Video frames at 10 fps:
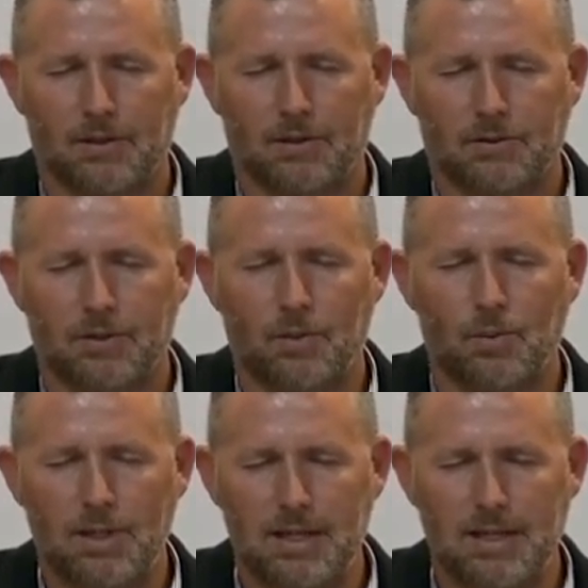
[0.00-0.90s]
so that
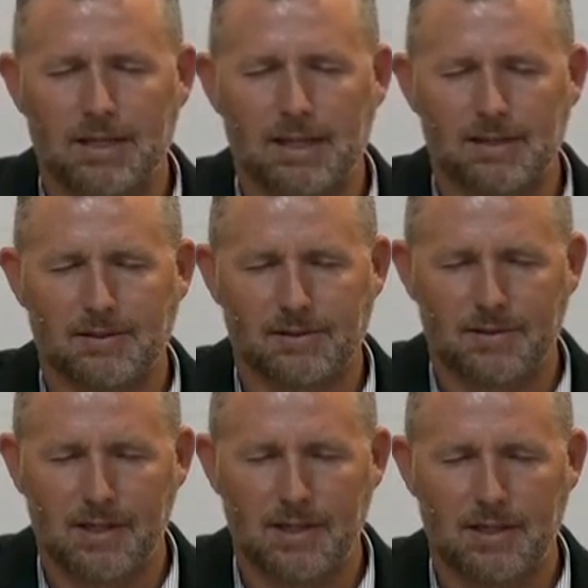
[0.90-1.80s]
we can
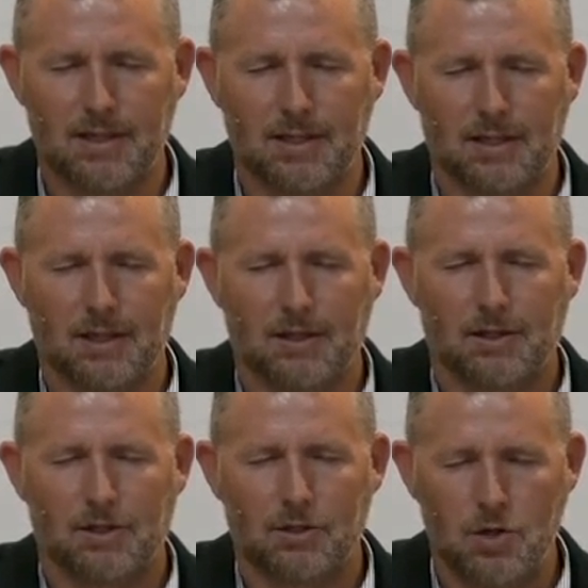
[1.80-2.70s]
see
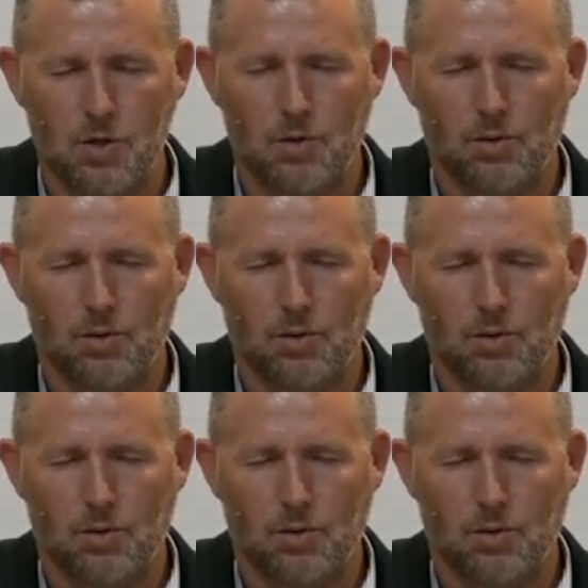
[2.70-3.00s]
you.